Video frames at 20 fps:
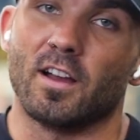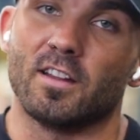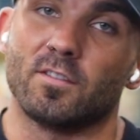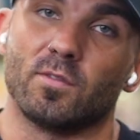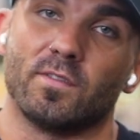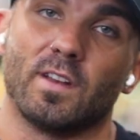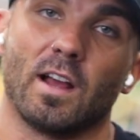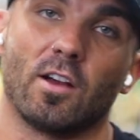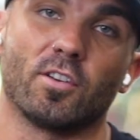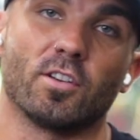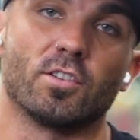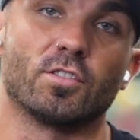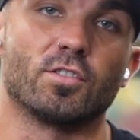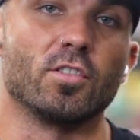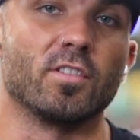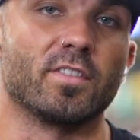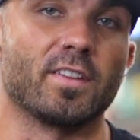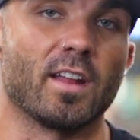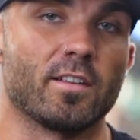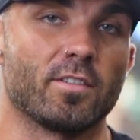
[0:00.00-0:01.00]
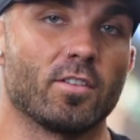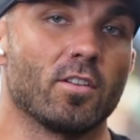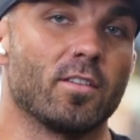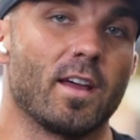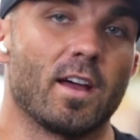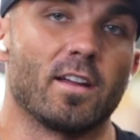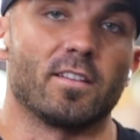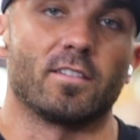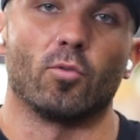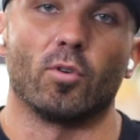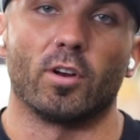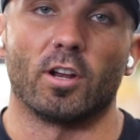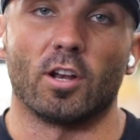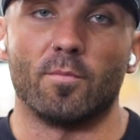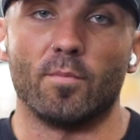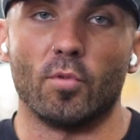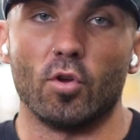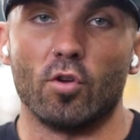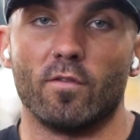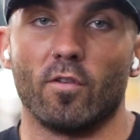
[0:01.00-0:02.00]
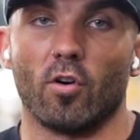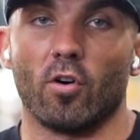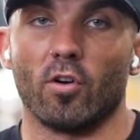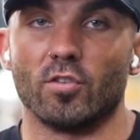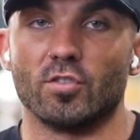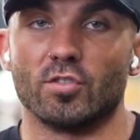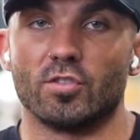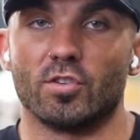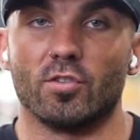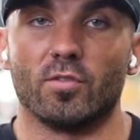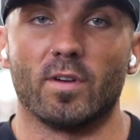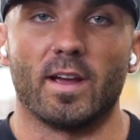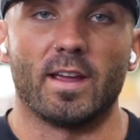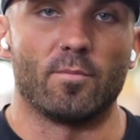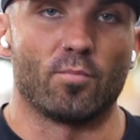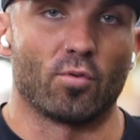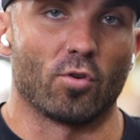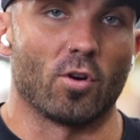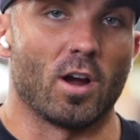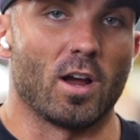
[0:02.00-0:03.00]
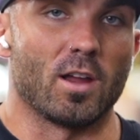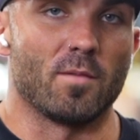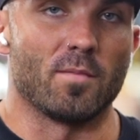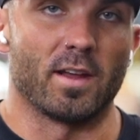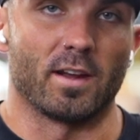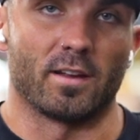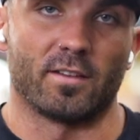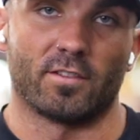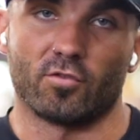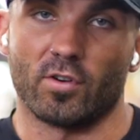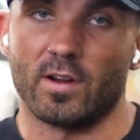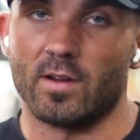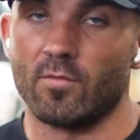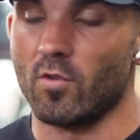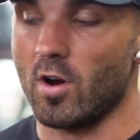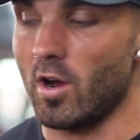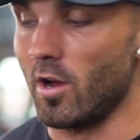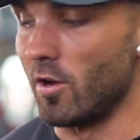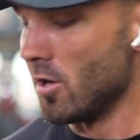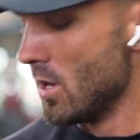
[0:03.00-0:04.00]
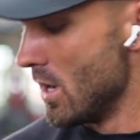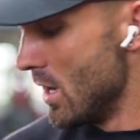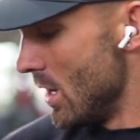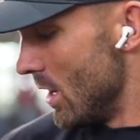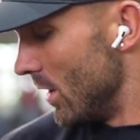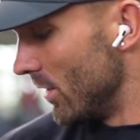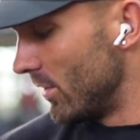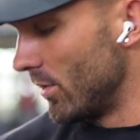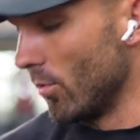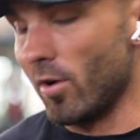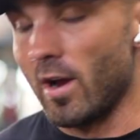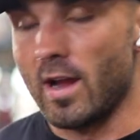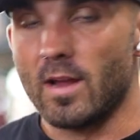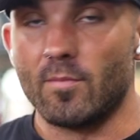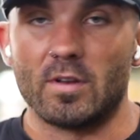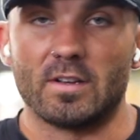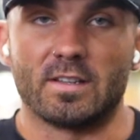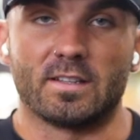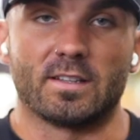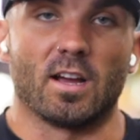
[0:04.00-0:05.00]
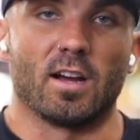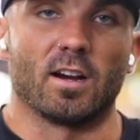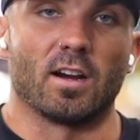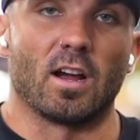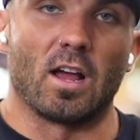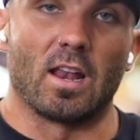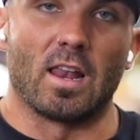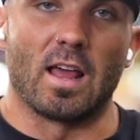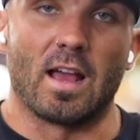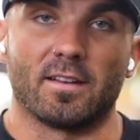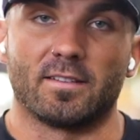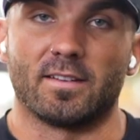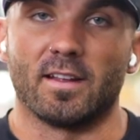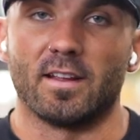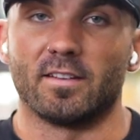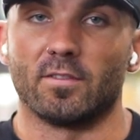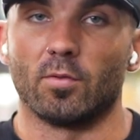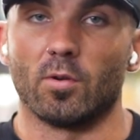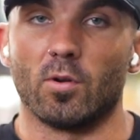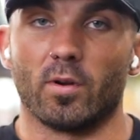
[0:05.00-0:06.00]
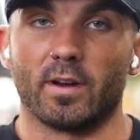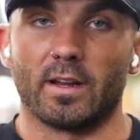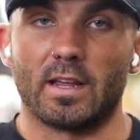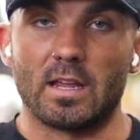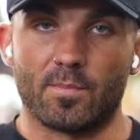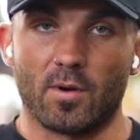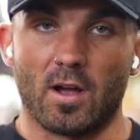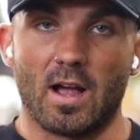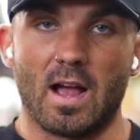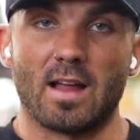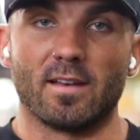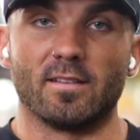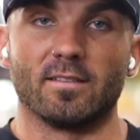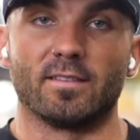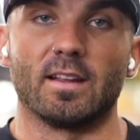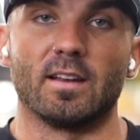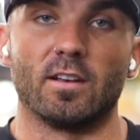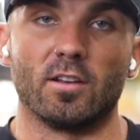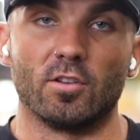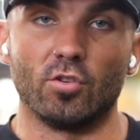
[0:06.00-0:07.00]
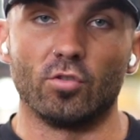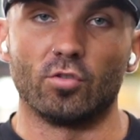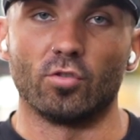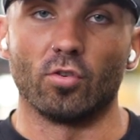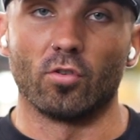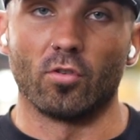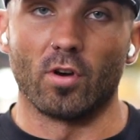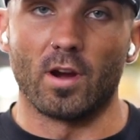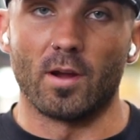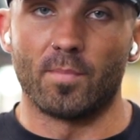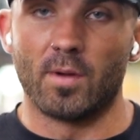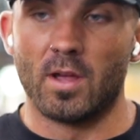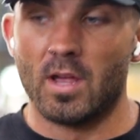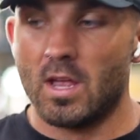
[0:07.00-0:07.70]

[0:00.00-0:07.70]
We've now done 2 sets on that, so we're going to move on to a prime extreme row. So we're aiming to target our lats here, so we want to keep our hands in the neutral grip.